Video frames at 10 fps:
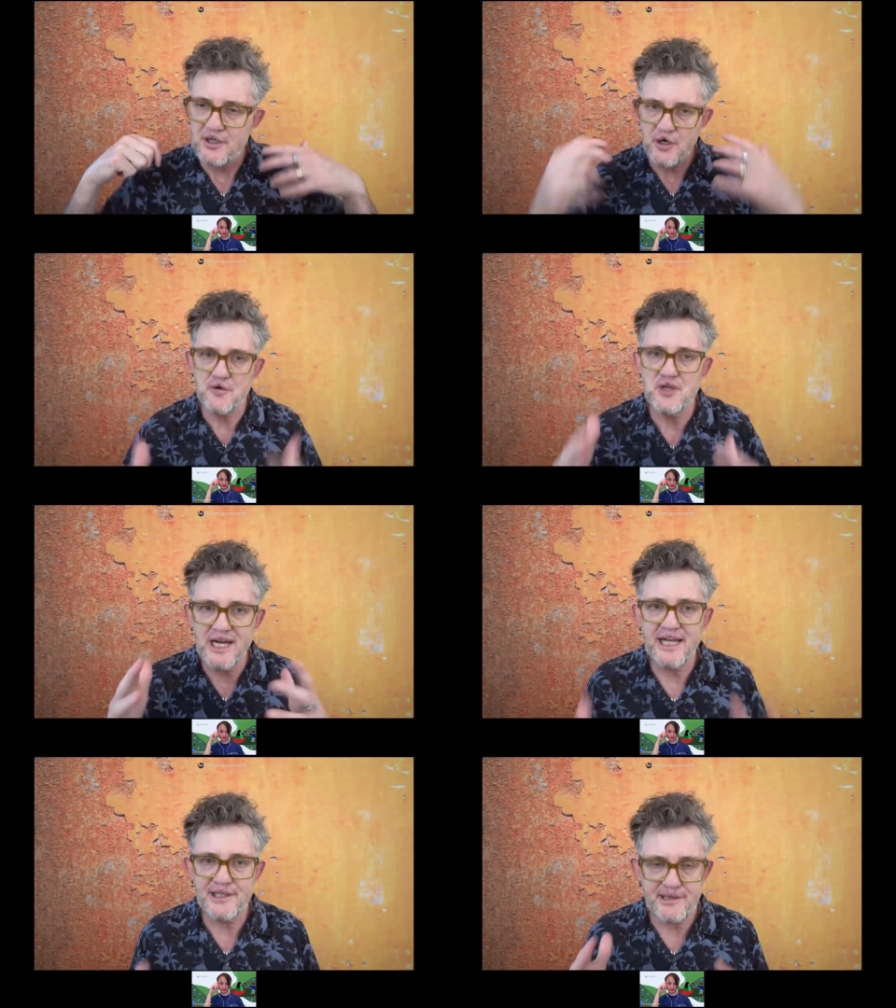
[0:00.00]
coaching
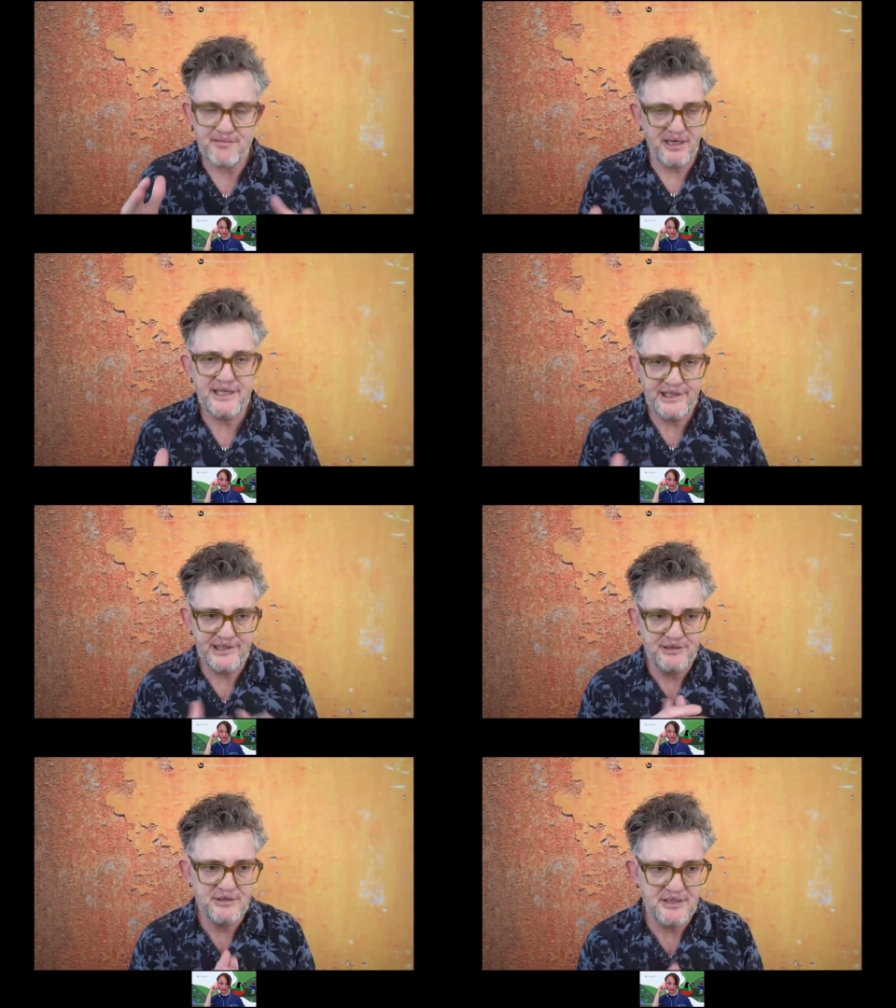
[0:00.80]
has its
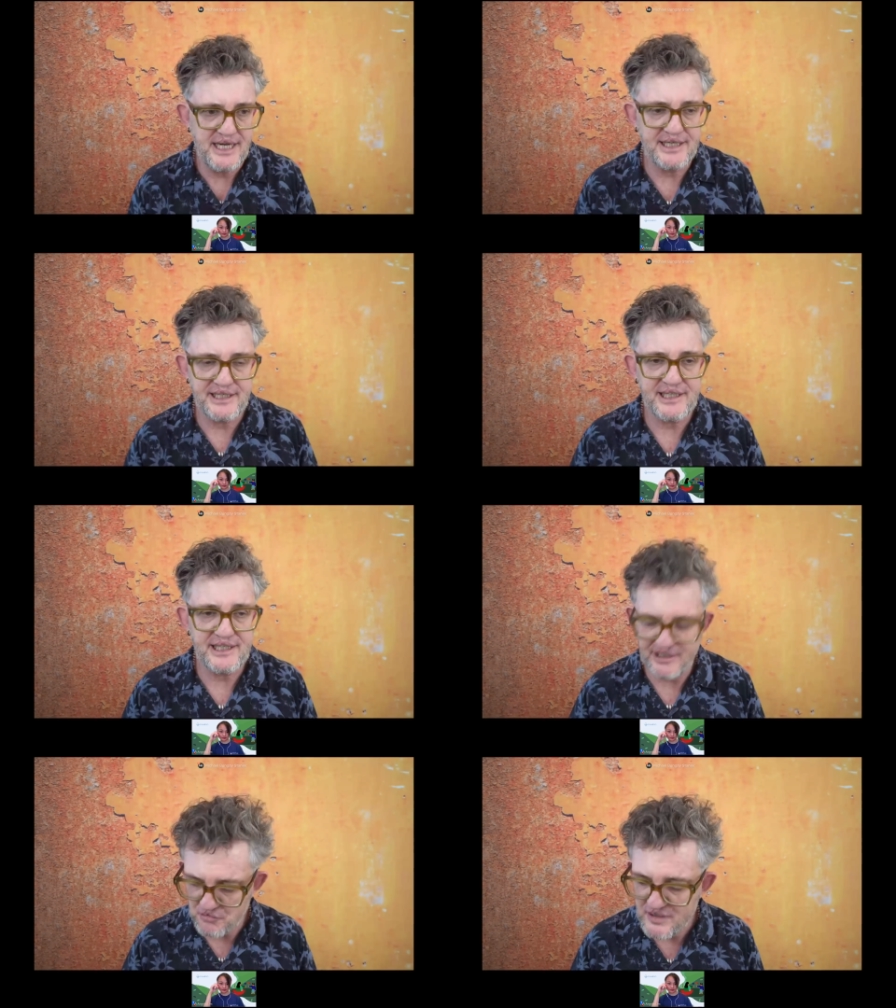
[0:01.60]
place and it
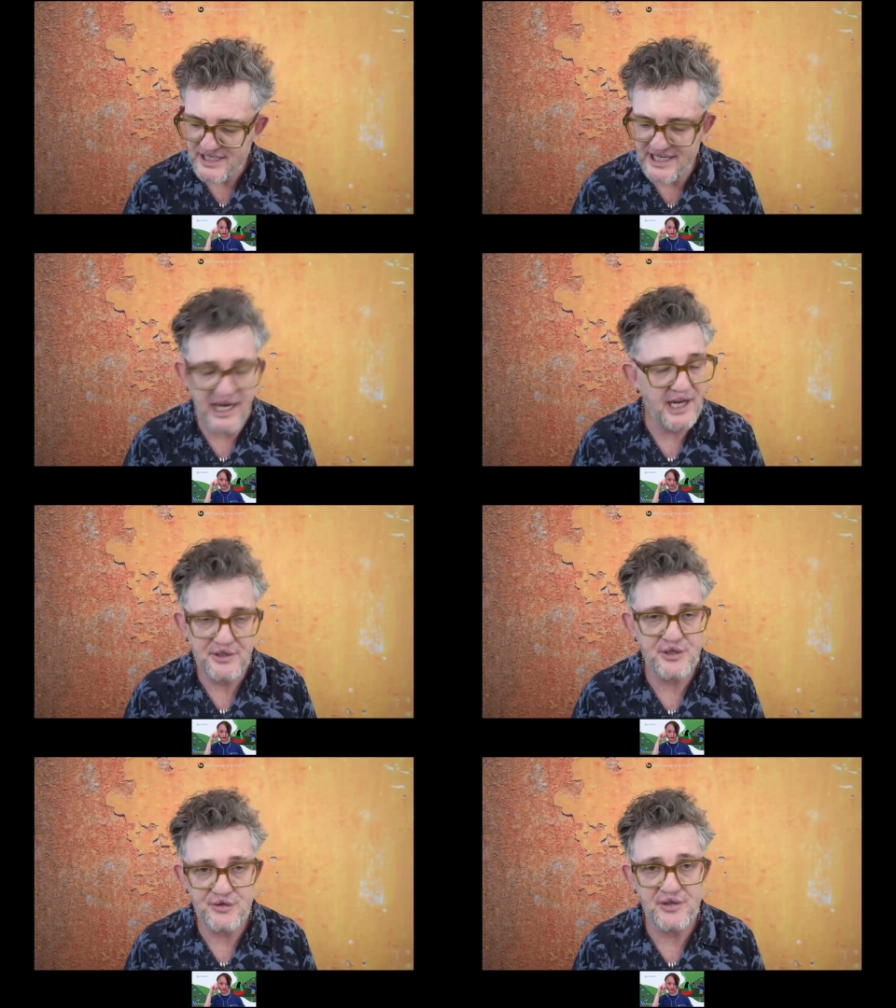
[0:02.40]
is a really
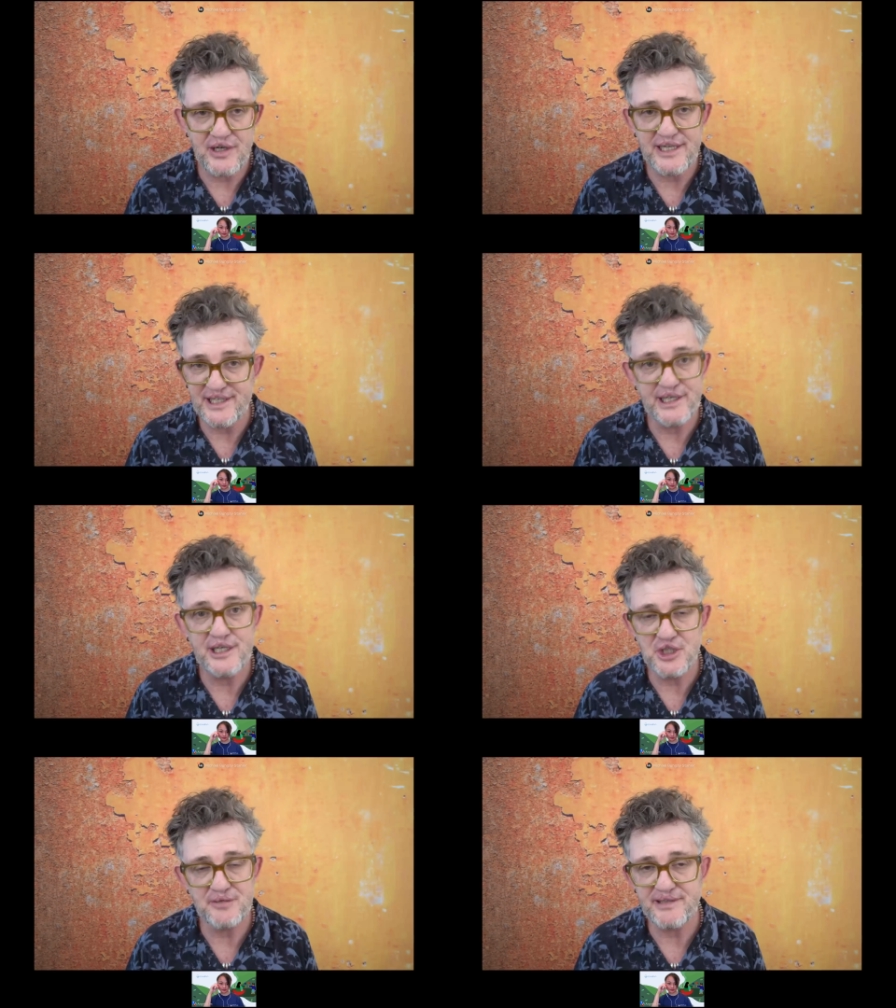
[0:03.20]
underutilized
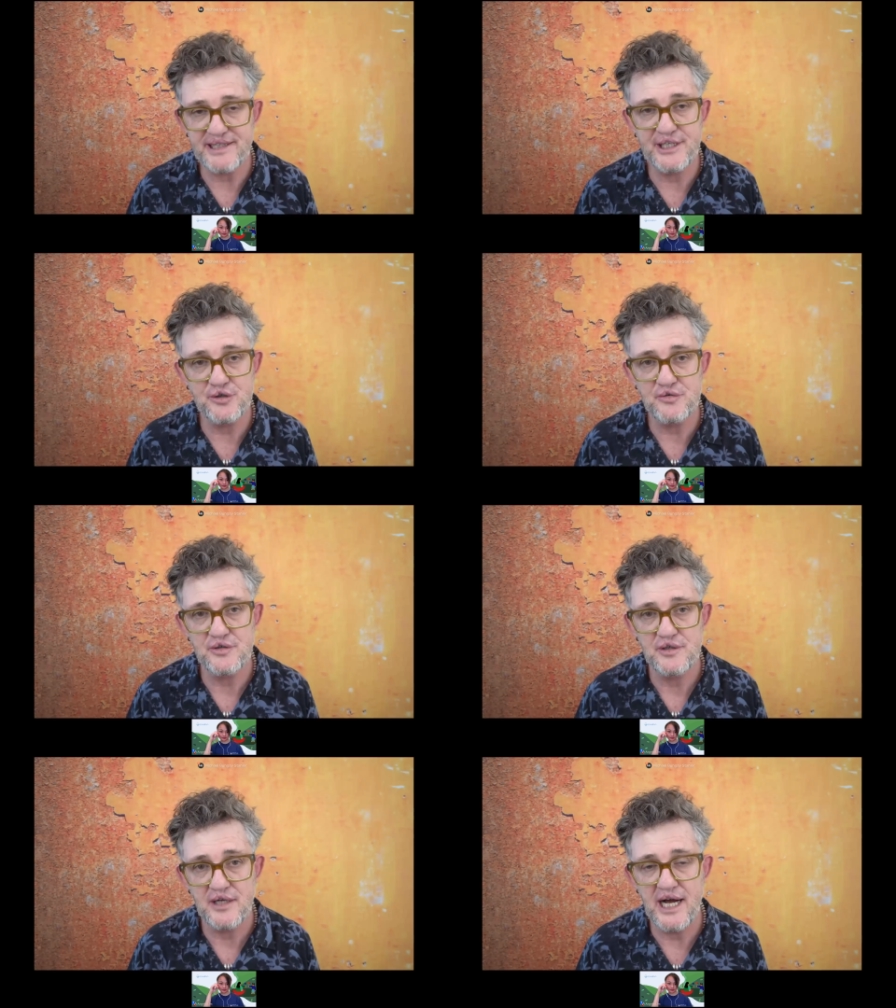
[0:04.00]
leadership skill
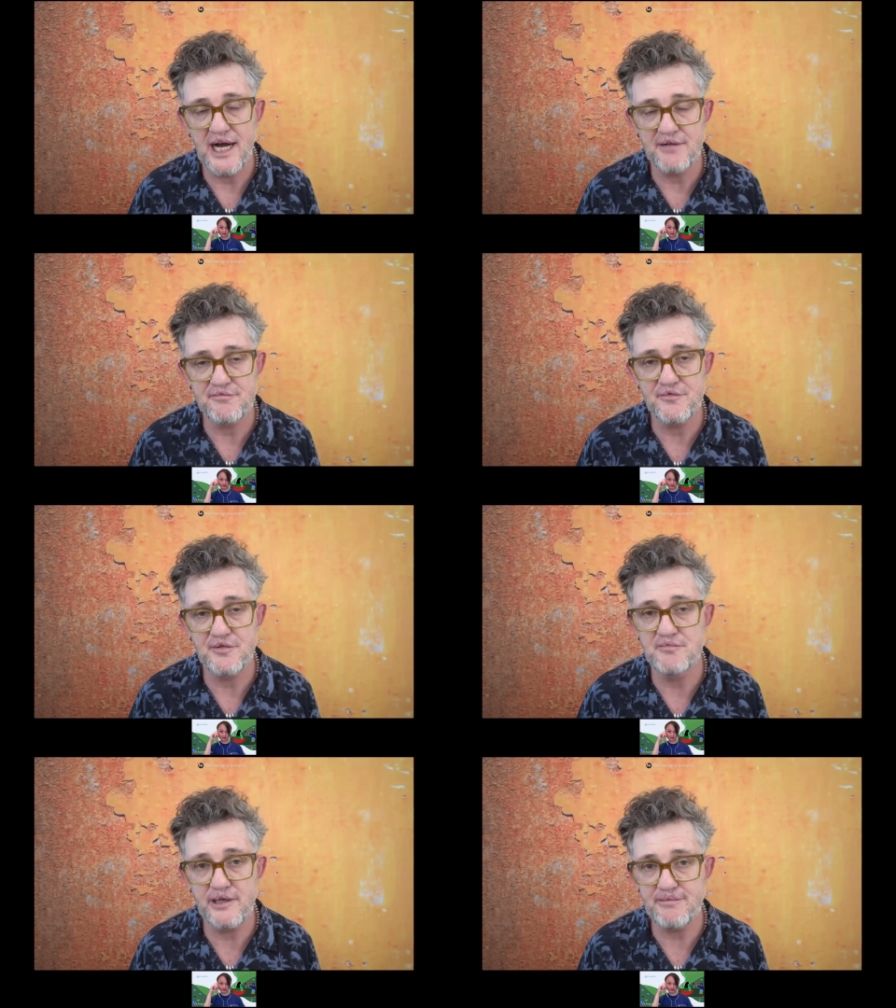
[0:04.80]
um, for
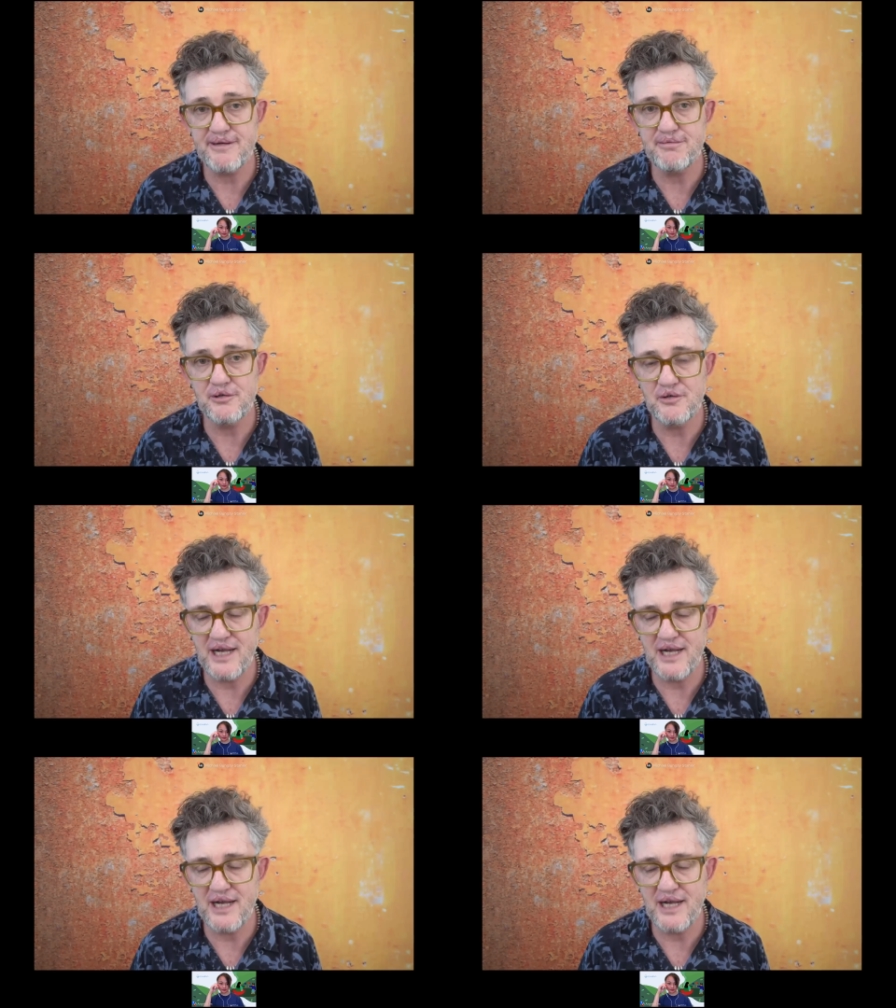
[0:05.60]
most people,